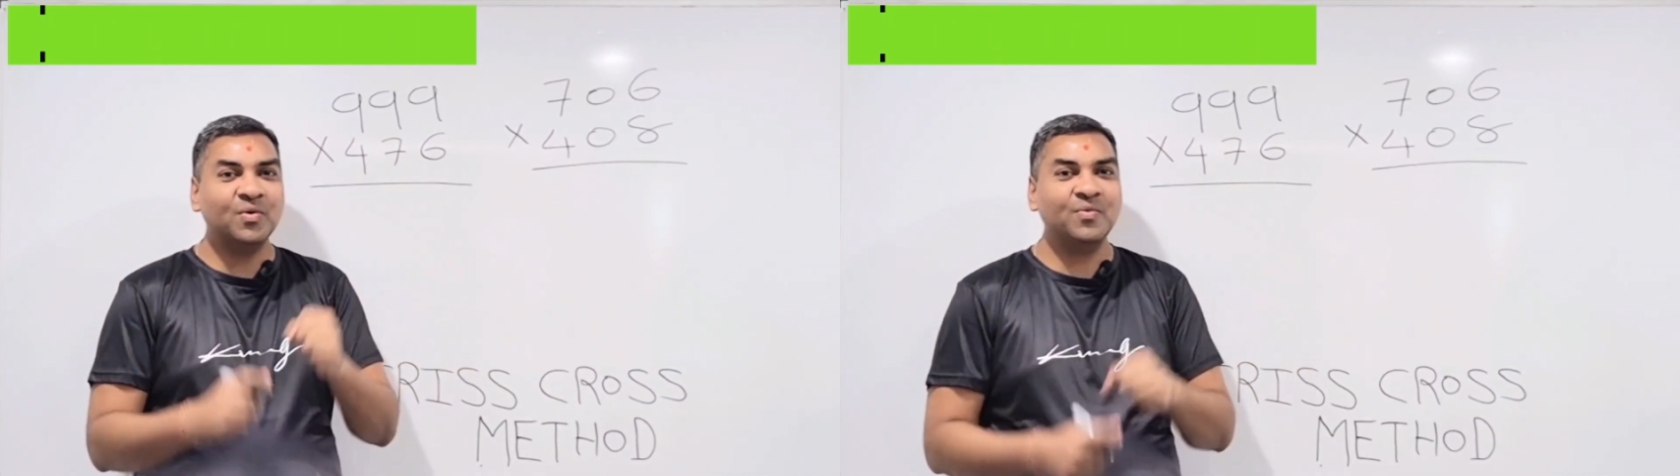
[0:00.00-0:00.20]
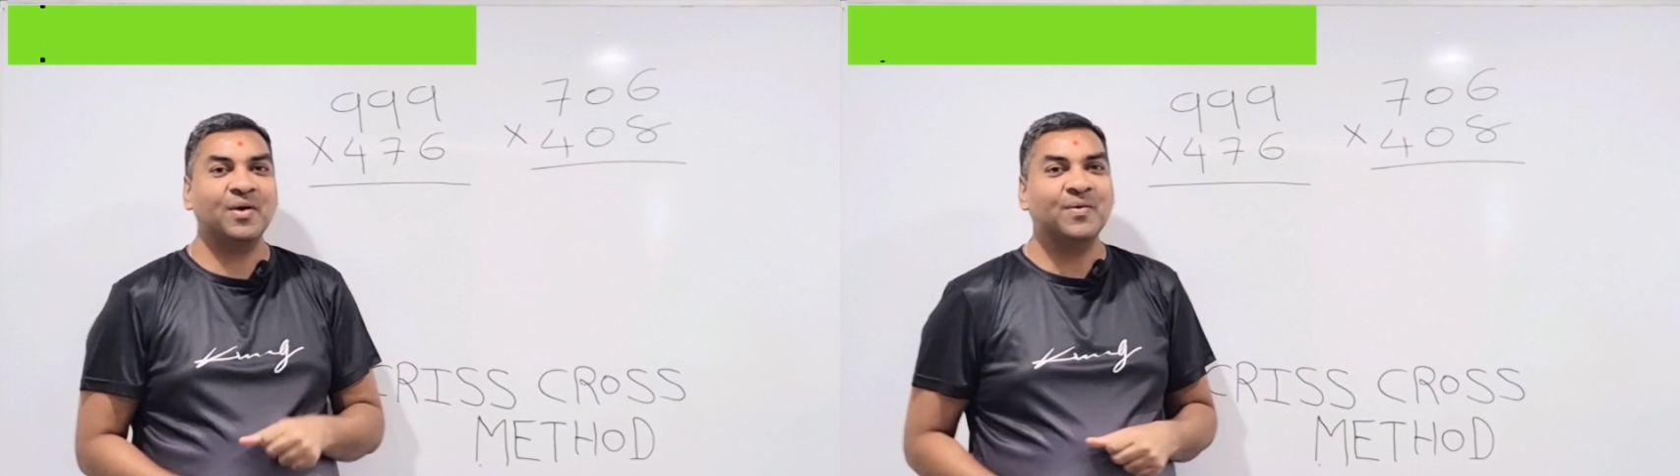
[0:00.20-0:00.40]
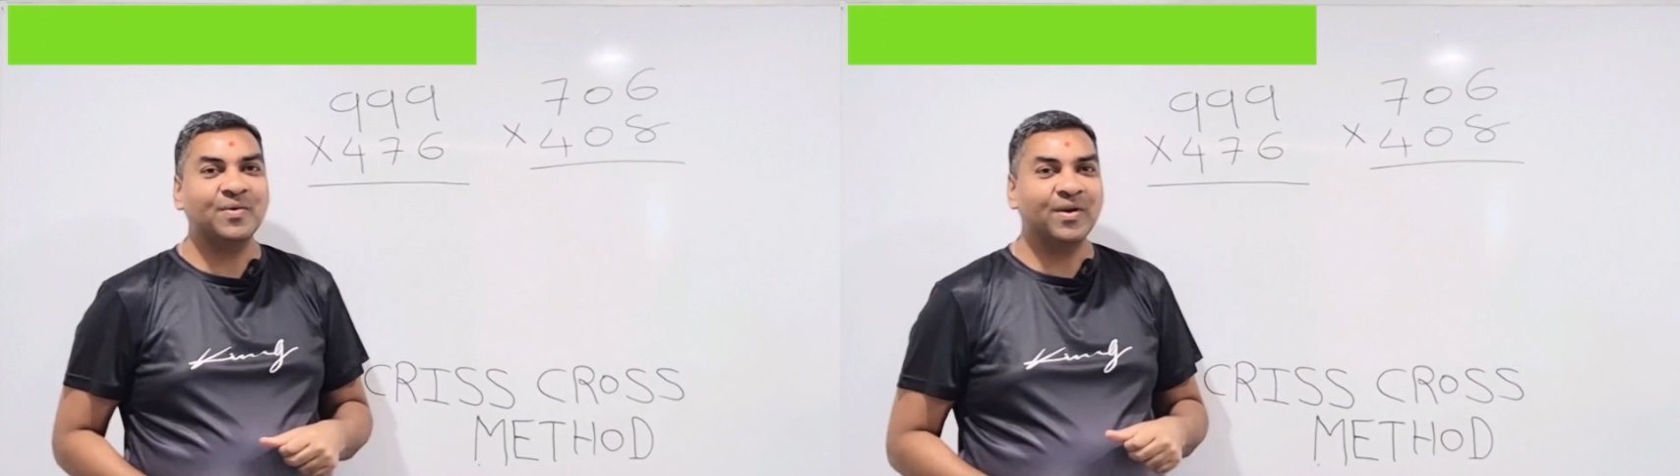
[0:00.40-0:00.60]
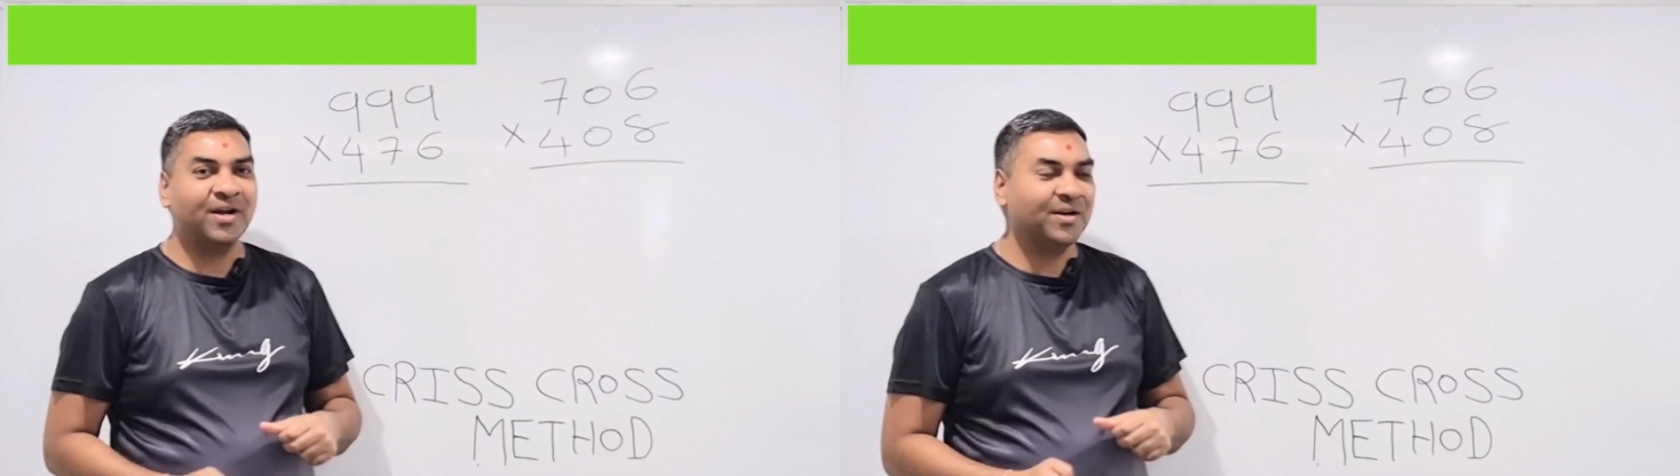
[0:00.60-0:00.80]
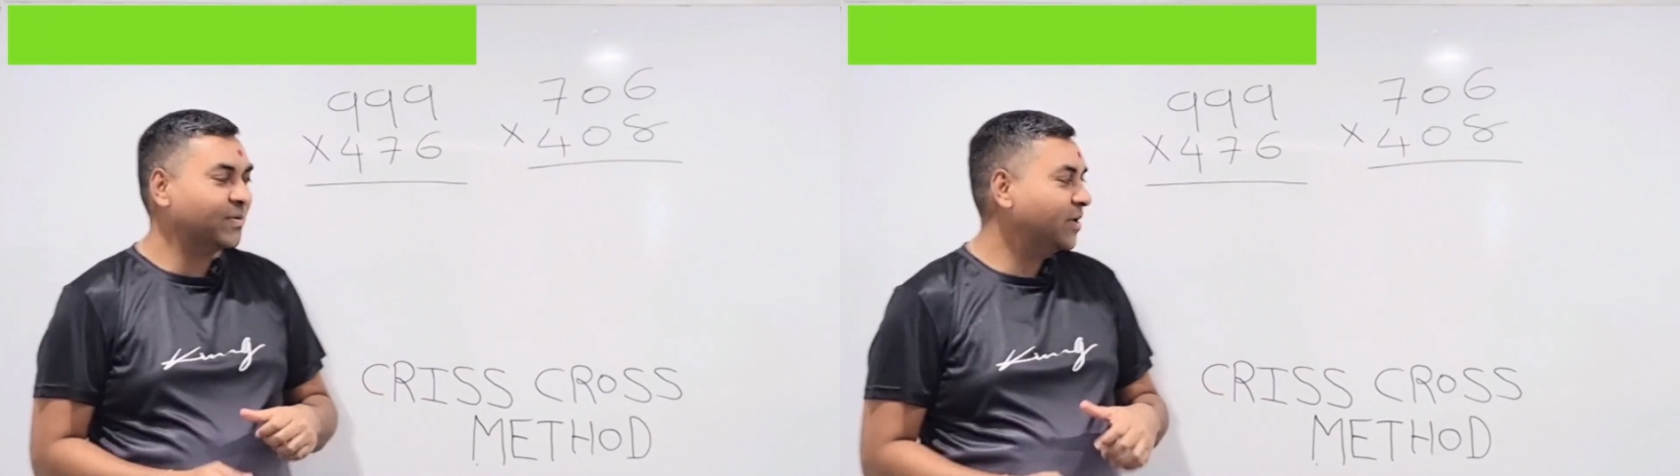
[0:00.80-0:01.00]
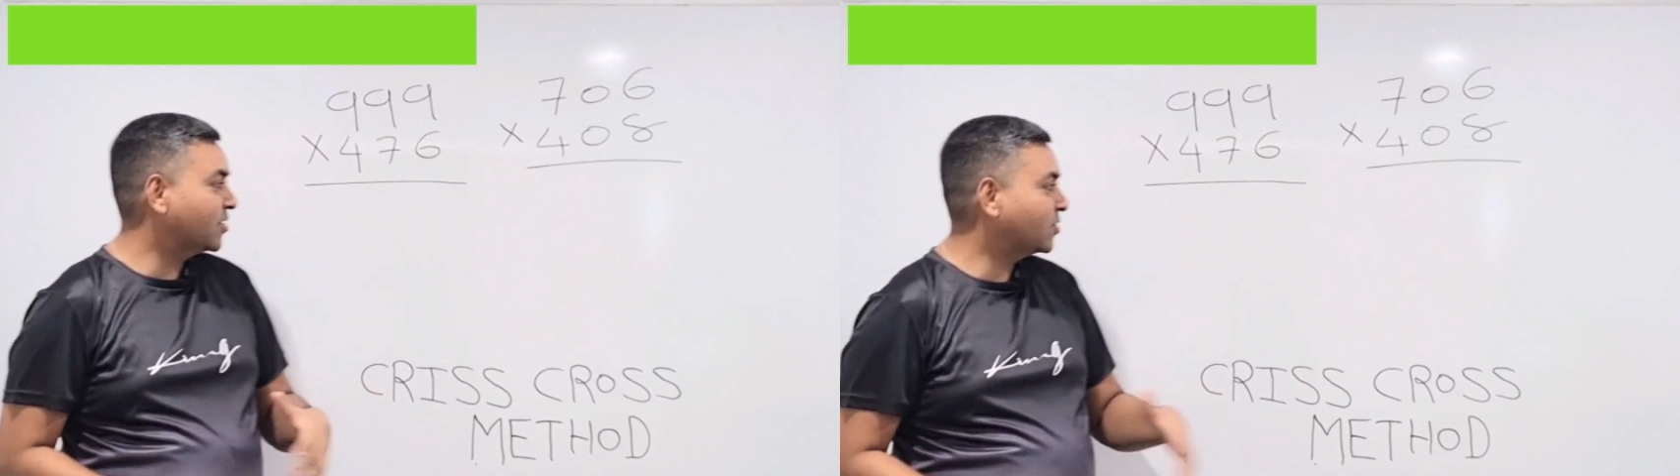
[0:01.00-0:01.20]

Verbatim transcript: what we are going to learn today.